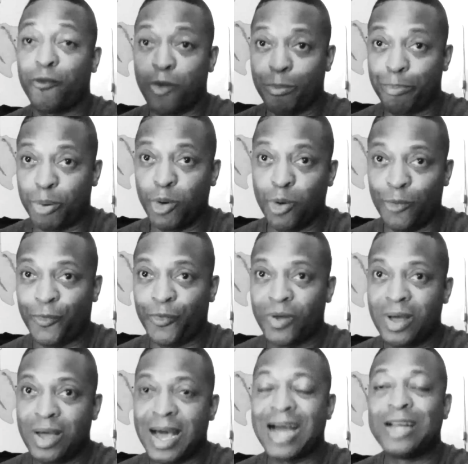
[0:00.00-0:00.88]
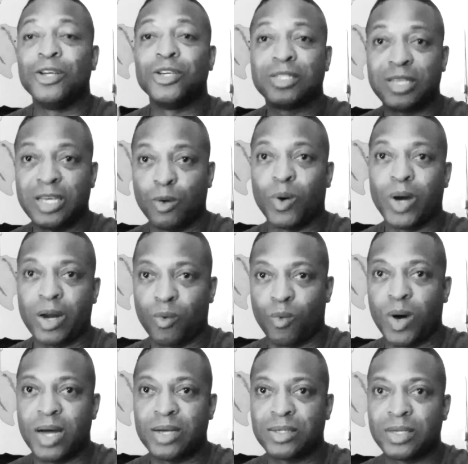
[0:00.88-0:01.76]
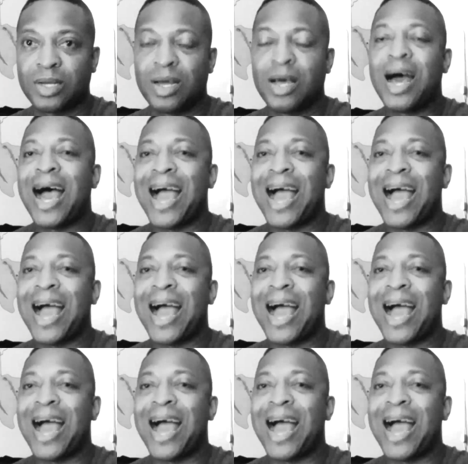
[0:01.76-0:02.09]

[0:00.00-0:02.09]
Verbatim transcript: for proof, and you see what it was?